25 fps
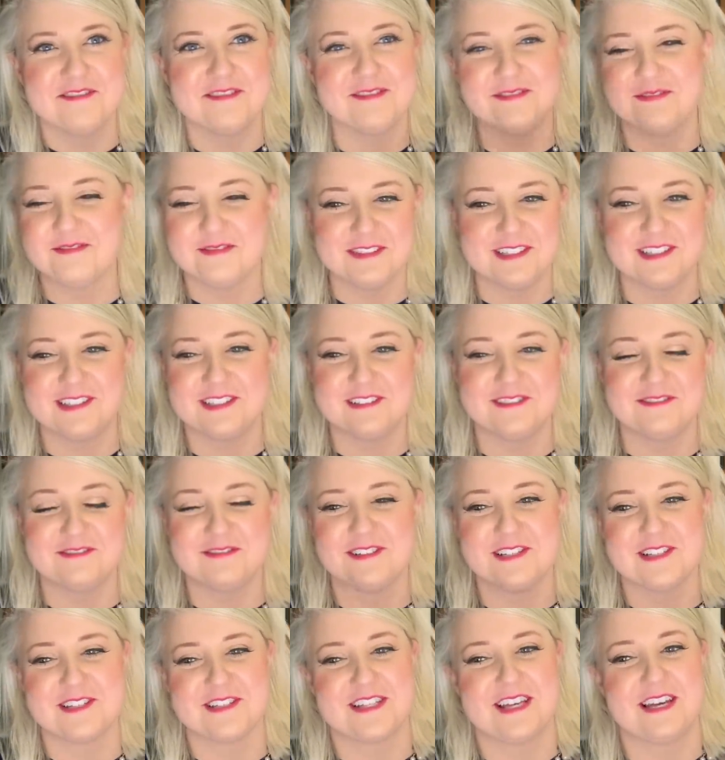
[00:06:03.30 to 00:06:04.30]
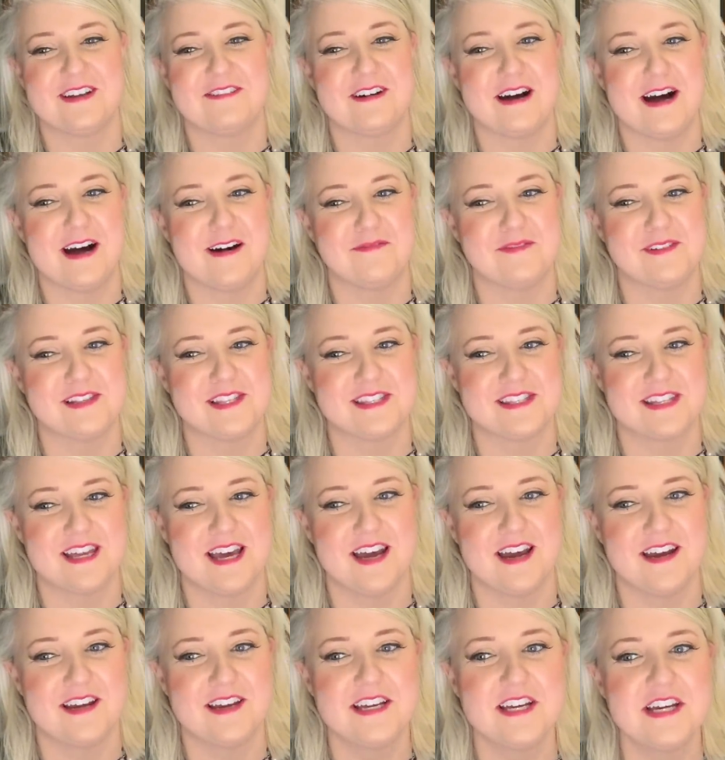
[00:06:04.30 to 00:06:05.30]
we'll we'll see what happens
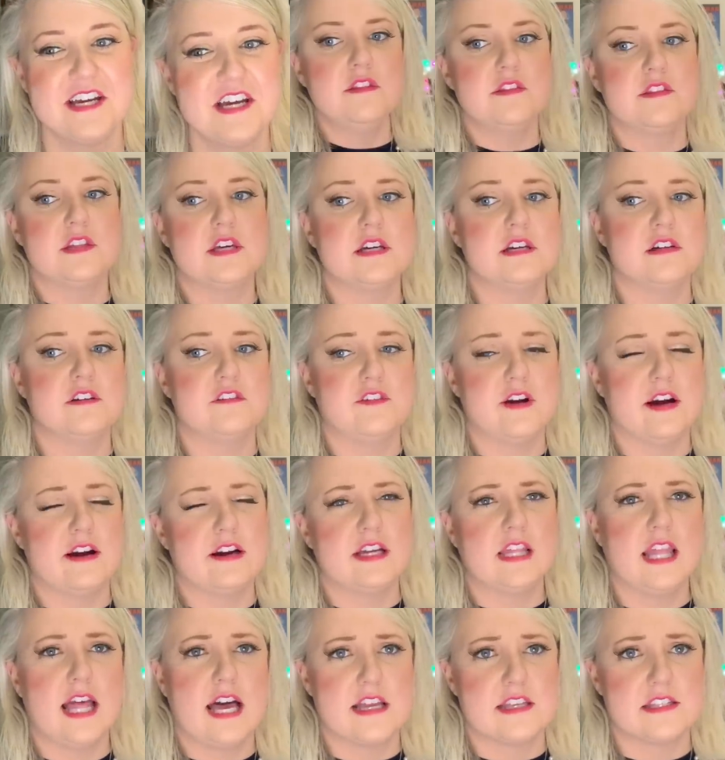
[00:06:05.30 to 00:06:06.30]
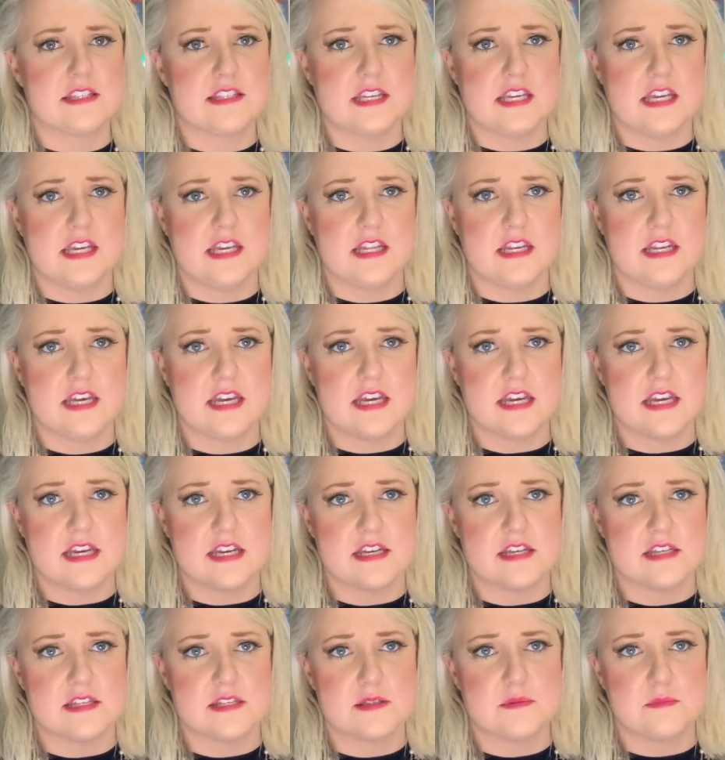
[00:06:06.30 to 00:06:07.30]
there. The very last scene
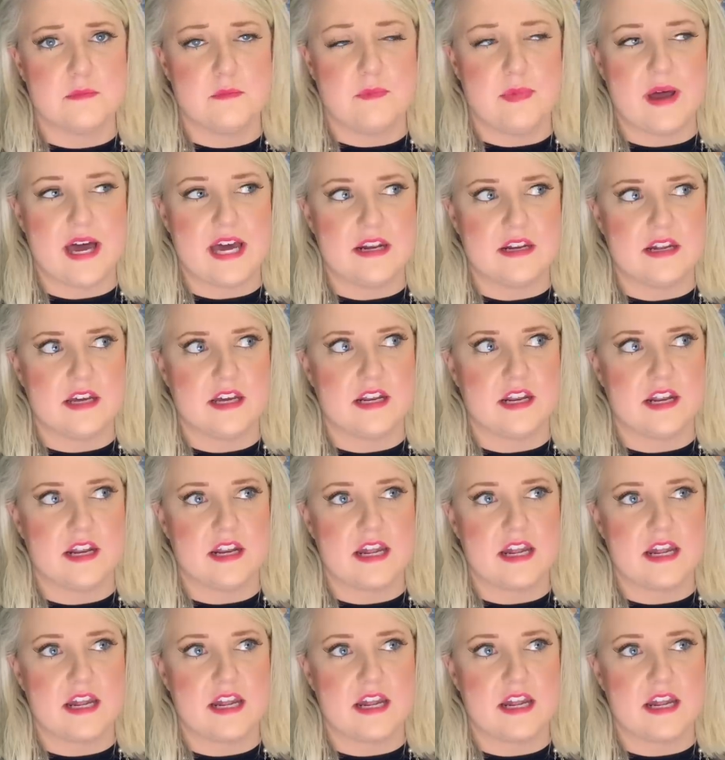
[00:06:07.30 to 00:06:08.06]
is Bette and